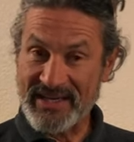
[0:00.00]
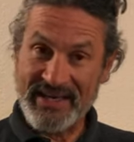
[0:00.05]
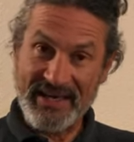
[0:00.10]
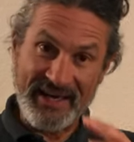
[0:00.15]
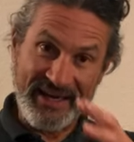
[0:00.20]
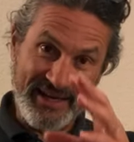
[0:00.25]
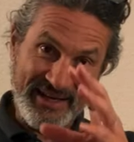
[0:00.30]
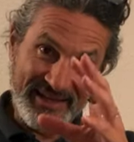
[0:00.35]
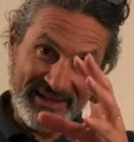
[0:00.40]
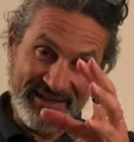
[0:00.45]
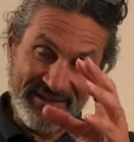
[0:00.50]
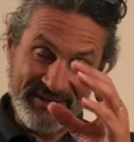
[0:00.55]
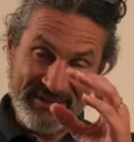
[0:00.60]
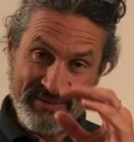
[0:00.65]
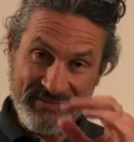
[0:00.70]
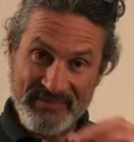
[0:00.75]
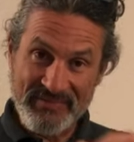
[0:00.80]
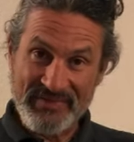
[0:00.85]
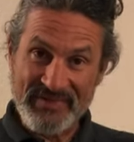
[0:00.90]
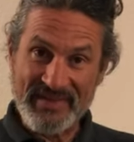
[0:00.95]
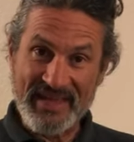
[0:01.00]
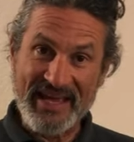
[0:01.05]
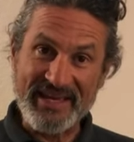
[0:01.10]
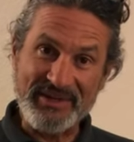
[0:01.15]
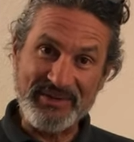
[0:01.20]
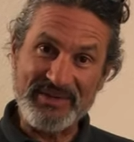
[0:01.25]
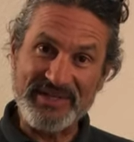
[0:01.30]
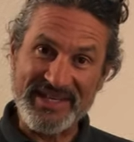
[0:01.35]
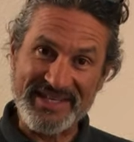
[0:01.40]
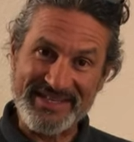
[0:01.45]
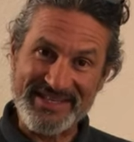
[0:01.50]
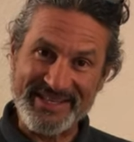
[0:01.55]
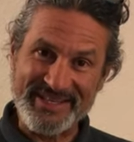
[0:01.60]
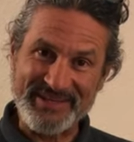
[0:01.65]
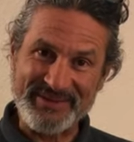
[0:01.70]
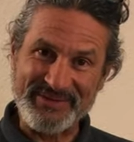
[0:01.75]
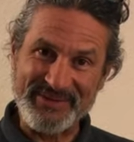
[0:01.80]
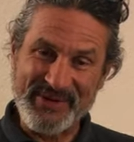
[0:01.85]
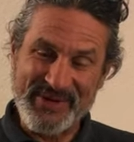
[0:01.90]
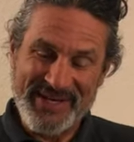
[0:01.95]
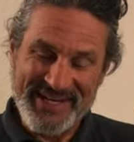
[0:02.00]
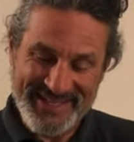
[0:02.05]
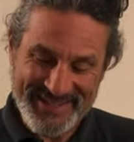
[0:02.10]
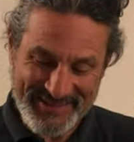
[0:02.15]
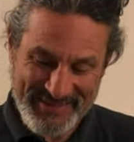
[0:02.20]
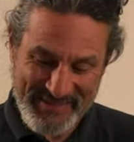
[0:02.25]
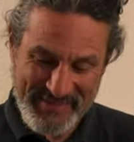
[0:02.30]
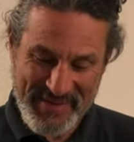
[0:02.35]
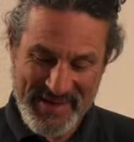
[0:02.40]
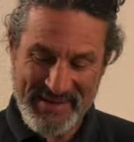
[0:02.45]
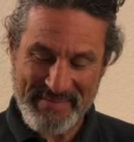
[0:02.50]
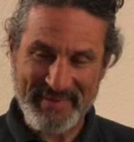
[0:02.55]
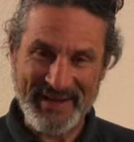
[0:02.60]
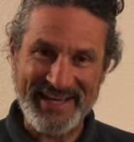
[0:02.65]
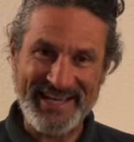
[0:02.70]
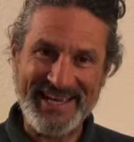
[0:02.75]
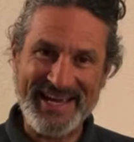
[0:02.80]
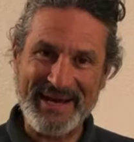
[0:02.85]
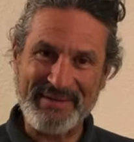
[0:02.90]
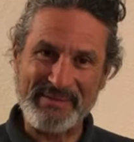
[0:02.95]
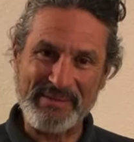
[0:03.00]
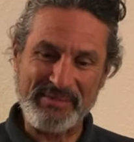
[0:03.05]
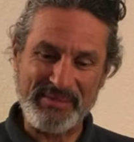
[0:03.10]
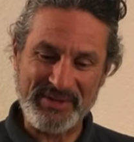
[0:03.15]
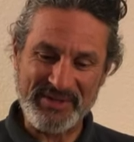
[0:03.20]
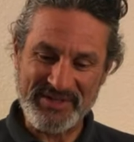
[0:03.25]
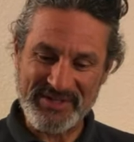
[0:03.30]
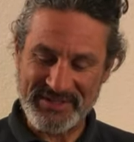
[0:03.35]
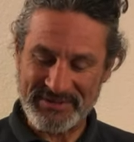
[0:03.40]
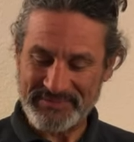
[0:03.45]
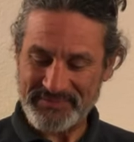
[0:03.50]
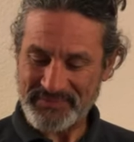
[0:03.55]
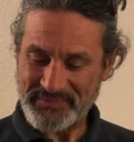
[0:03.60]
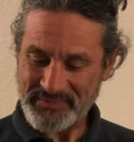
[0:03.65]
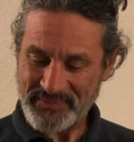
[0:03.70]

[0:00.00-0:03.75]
And thank you, Jessica, for being my camera person.